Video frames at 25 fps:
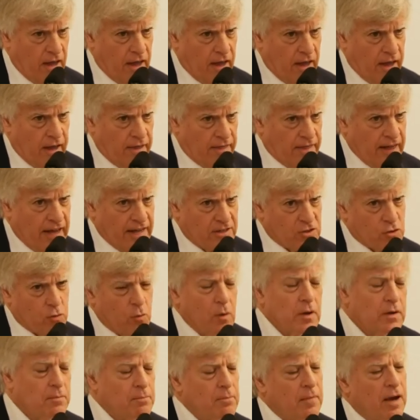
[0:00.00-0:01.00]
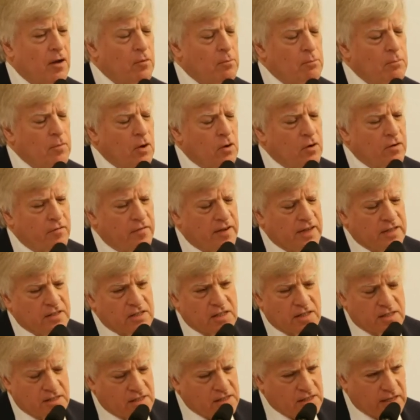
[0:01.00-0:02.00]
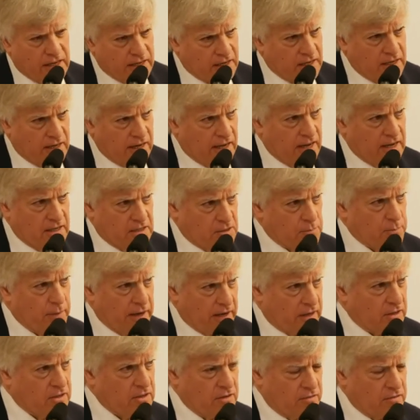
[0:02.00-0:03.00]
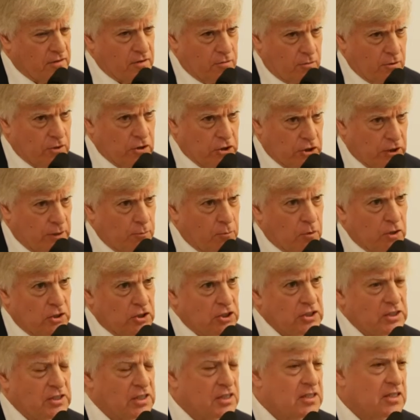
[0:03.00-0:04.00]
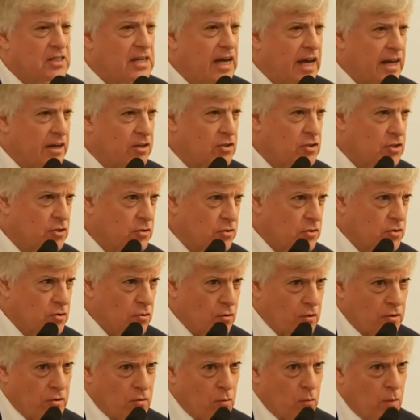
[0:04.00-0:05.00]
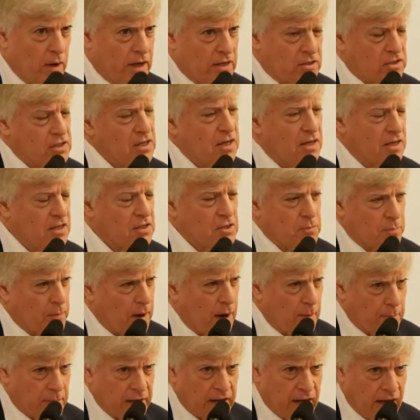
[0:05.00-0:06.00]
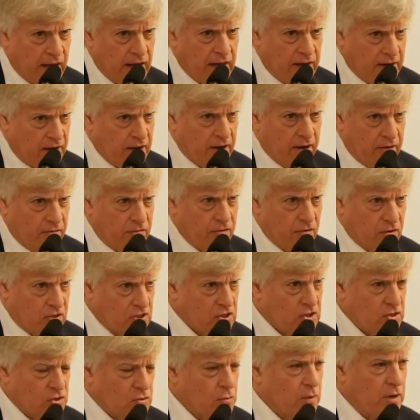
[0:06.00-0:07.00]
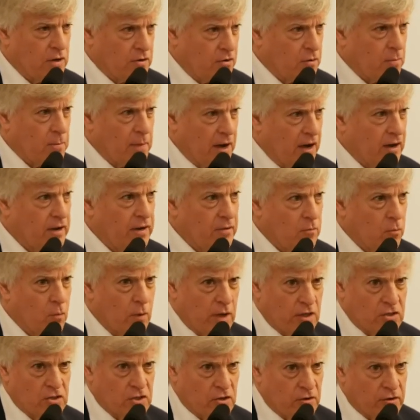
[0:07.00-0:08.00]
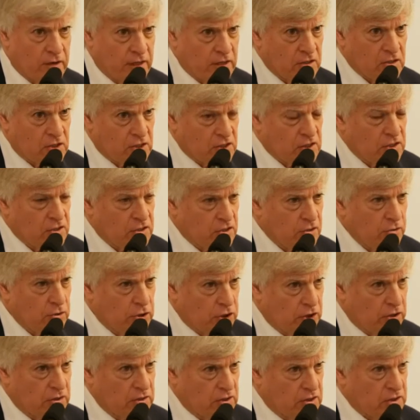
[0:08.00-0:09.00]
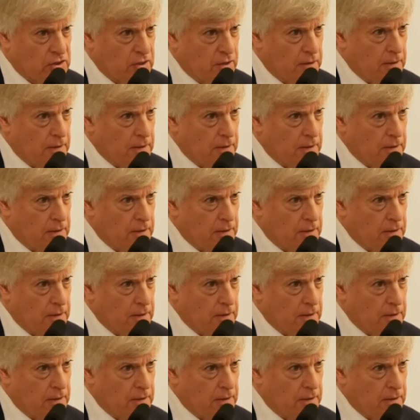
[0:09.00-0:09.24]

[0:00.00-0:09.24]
And that's what motivates the second aspect of the regime, which is its attitude toward the West and its propaganda efforts to undermine Western institutions.